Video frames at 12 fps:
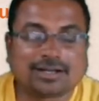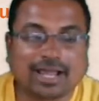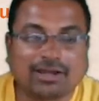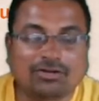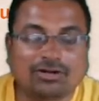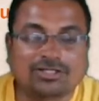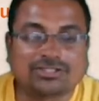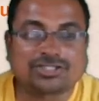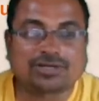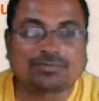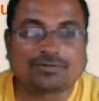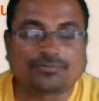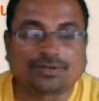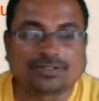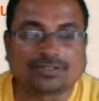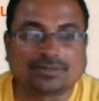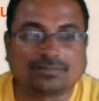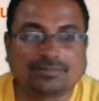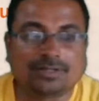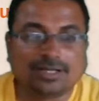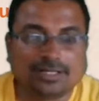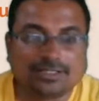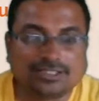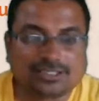triangular shape of prism,
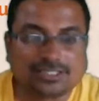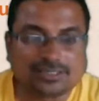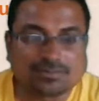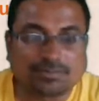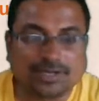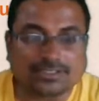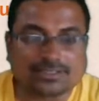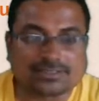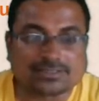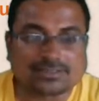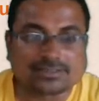this is base.